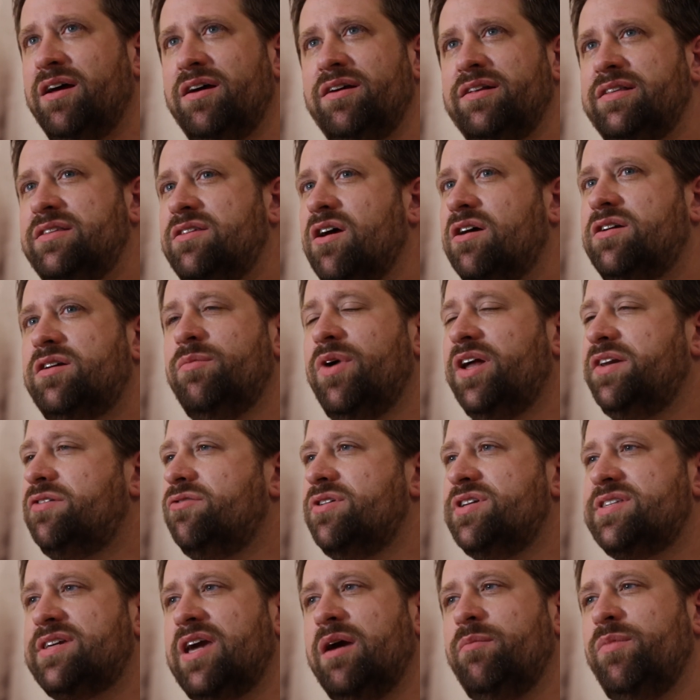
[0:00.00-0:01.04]
Documentaries
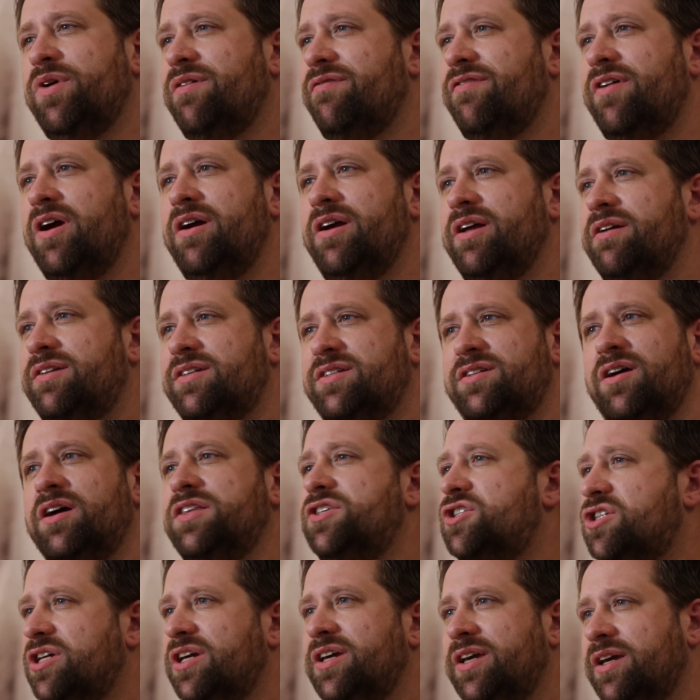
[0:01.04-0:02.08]
can be very
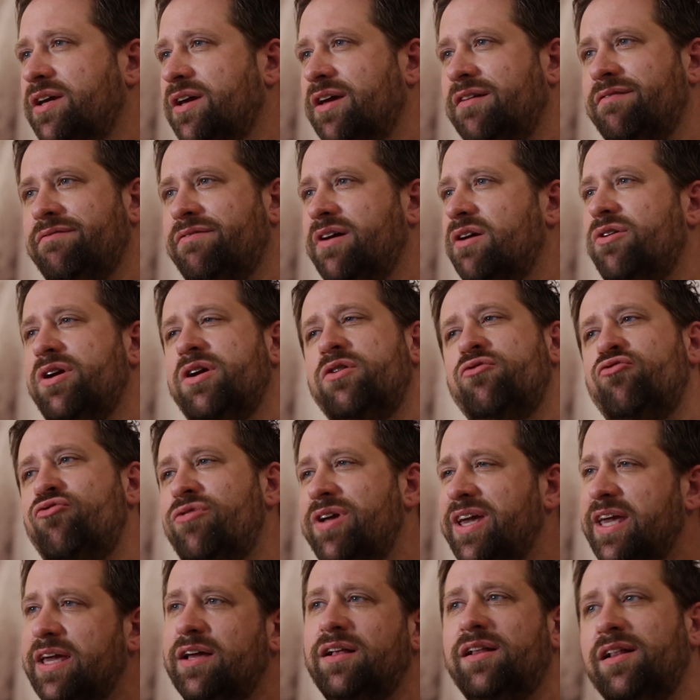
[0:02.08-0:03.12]
touching and very
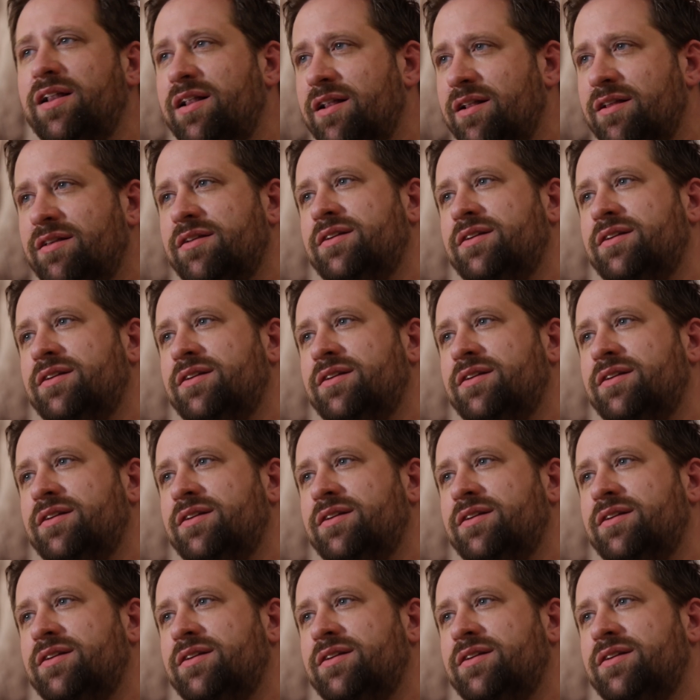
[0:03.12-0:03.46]
real,